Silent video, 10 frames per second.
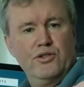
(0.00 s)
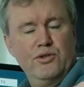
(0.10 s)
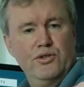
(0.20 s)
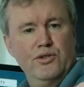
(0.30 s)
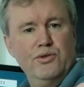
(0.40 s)

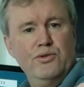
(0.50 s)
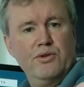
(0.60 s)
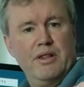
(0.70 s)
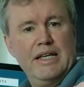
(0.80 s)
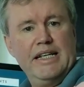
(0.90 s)
to
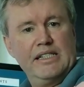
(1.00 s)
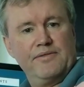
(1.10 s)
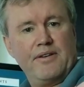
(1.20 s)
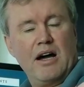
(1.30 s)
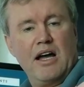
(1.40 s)
do
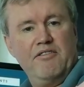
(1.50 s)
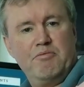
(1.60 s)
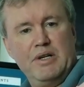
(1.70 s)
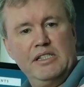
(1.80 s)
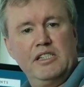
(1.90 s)
these
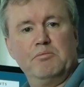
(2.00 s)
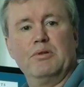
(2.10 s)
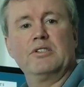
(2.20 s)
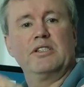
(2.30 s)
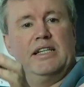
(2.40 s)
5
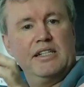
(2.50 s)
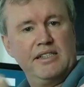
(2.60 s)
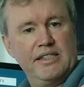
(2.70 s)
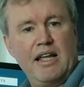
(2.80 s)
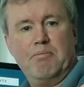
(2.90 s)
principles in a
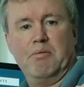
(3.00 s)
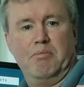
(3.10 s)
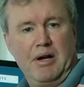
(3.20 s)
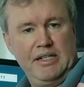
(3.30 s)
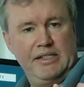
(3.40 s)

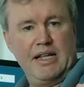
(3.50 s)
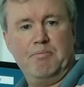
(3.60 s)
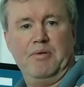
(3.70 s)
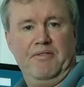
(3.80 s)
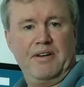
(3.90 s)

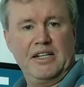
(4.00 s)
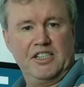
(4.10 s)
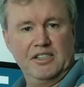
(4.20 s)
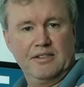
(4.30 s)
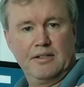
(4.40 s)
step-by-step fashion?